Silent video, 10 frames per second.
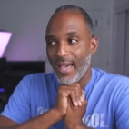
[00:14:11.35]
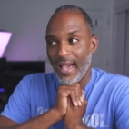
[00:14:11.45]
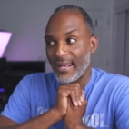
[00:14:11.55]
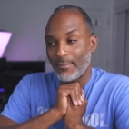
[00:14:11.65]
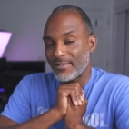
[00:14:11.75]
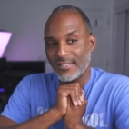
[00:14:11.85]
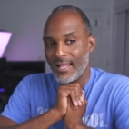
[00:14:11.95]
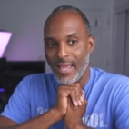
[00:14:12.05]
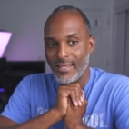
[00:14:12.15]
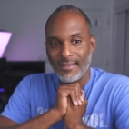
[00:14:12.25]
And I'm just
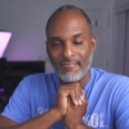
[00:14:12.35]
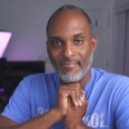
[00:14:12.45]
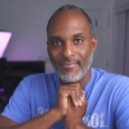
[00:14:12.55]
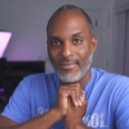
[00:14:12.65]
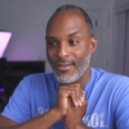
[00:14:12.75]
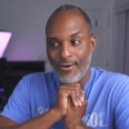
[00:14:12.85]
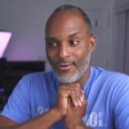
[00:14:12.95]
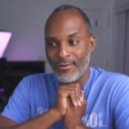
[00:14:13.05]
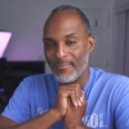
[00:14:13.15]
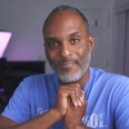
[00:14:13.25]
like, no.